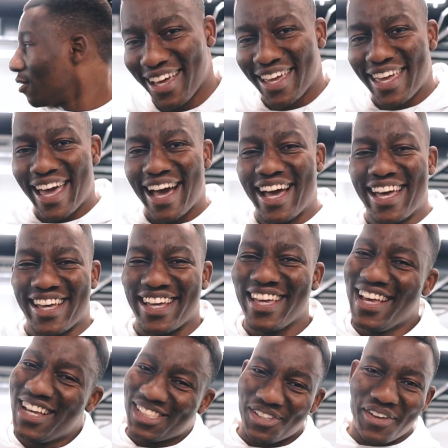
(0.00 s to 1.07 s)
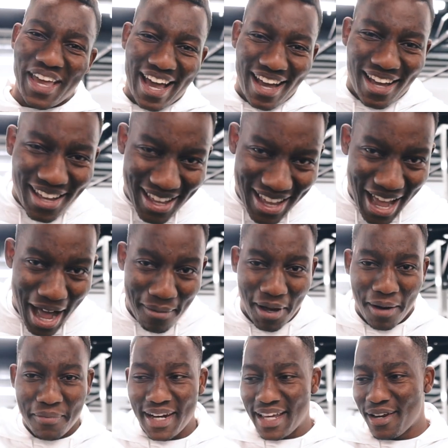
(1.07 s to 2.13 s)
Yeah, so yeah, I'm
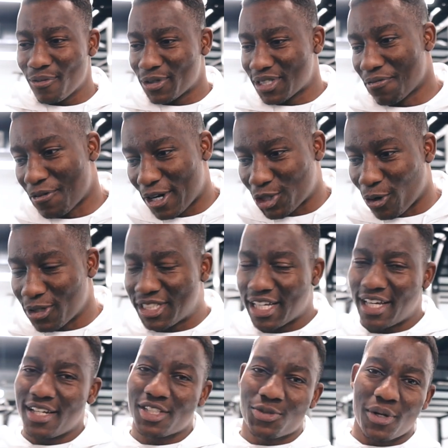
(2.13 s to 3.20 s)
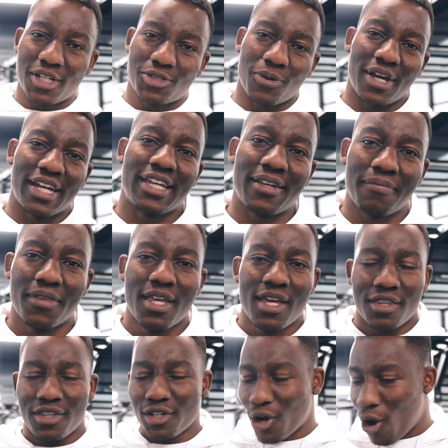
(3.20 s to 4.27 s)
coming in with some fresh content. It's 2020.
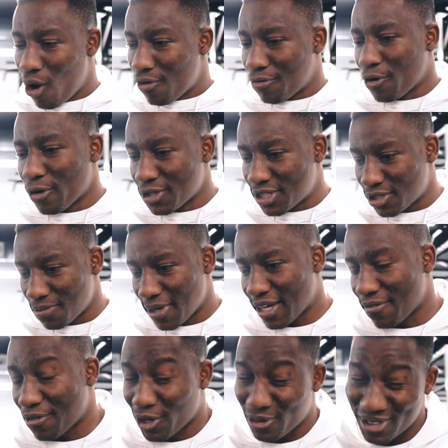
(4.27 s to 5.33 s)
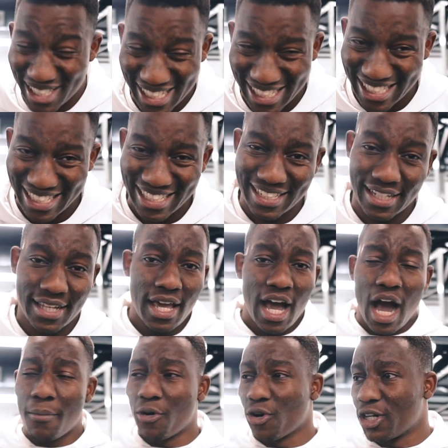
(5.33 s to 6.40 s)
The goal, of course, is to make it very consistent.
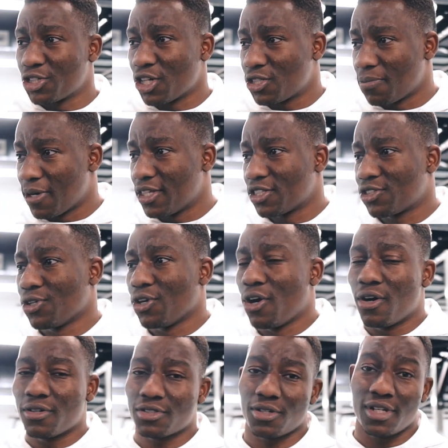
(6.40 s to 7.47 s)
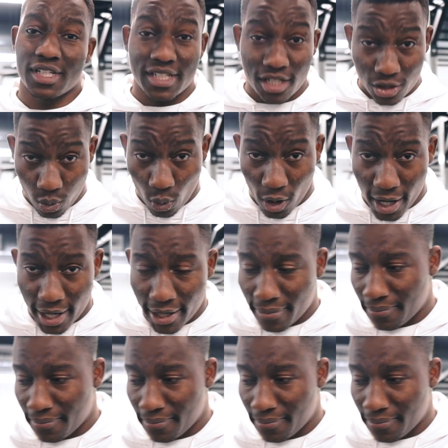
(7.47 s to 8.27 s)
I'm not gonna try to make this too long, so let's get to work.